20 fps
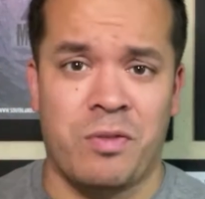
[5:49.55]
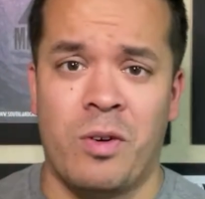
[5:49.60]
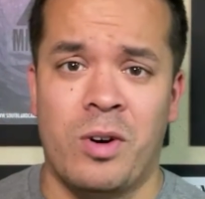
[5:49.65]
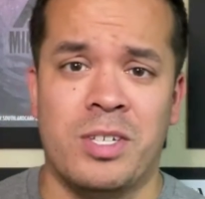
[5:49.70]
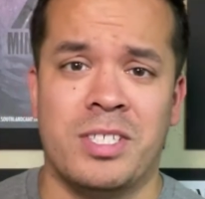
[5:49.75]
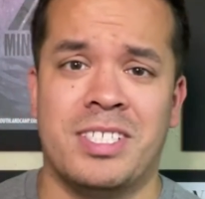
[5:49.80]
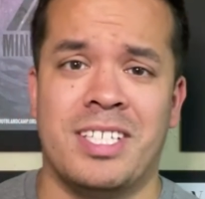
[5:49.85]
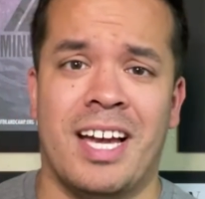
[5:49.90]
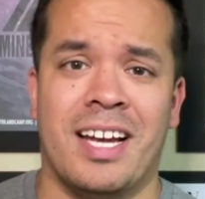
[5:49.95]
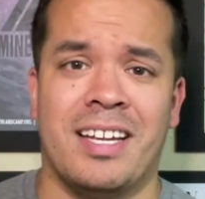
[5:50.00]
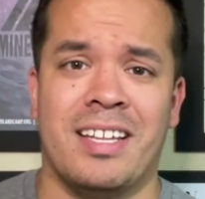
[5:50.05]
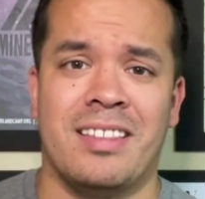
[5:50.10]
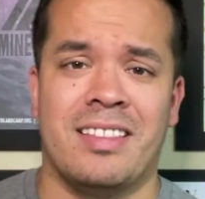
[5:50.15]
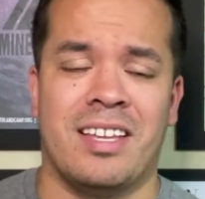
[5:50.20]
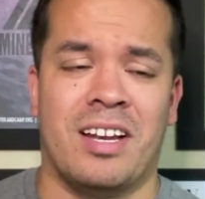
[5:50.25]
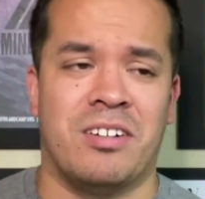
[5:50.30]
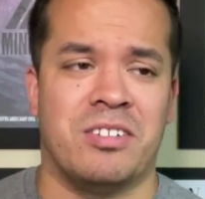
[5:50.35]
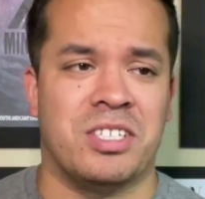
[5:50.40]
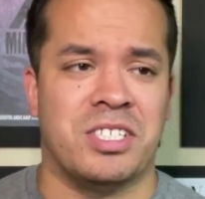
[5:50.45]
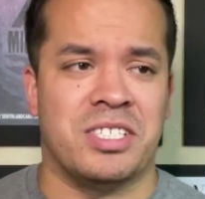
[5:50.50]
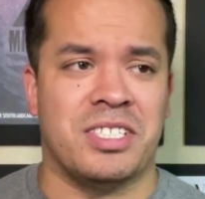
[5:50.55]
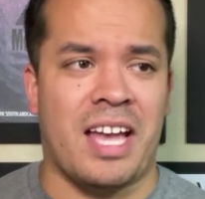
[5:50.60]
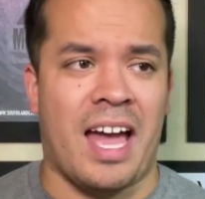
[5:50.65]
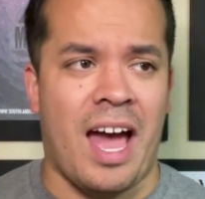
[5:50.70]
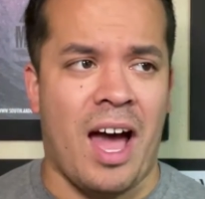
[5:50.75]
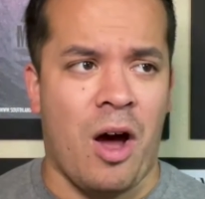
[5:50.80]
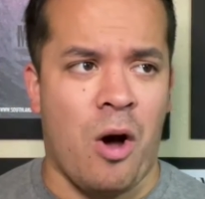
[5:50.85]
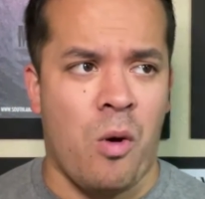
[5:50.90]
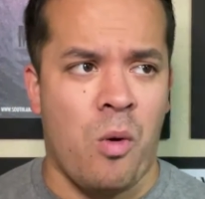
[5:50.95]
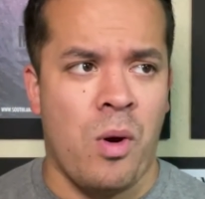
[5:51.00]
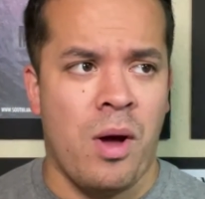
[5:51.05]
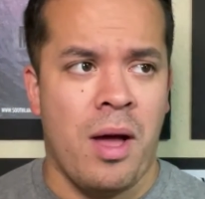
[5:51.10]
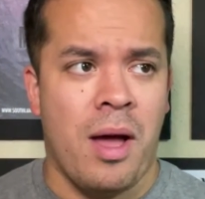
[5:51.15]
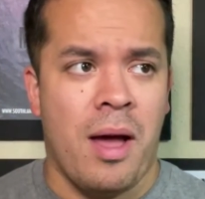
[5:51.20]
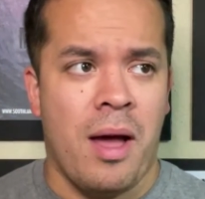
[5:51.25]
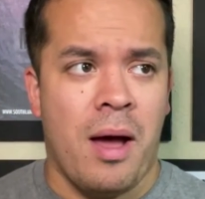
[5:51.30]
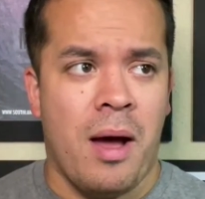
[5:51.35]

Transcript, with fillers: for a second there just how